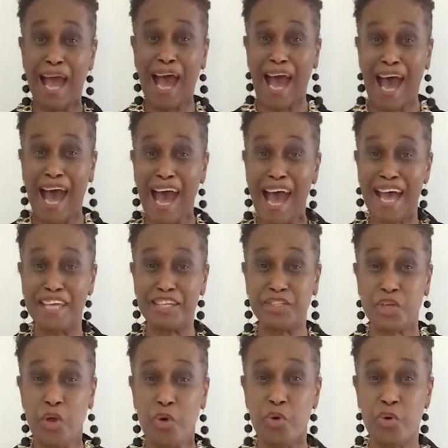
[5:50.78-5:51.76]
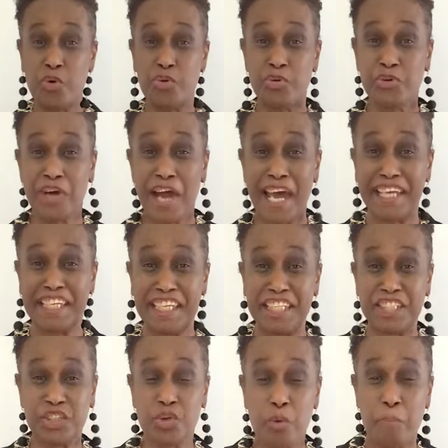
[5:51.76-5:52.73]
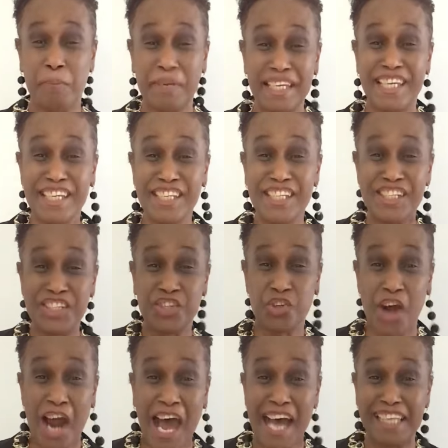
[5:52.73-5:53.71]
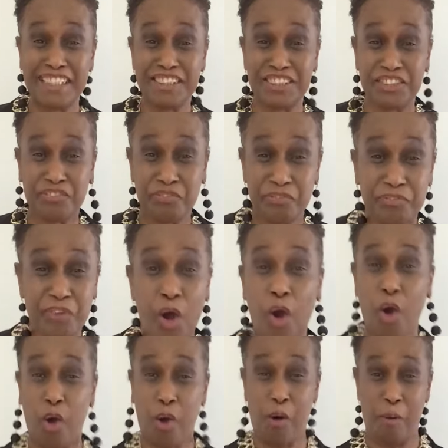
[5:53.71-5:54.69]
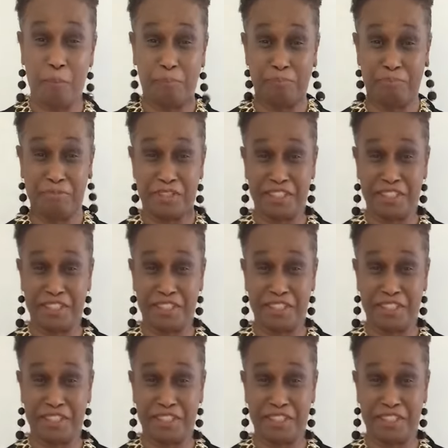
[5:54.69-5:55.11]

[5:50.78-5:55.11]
Are you ready to be transformed?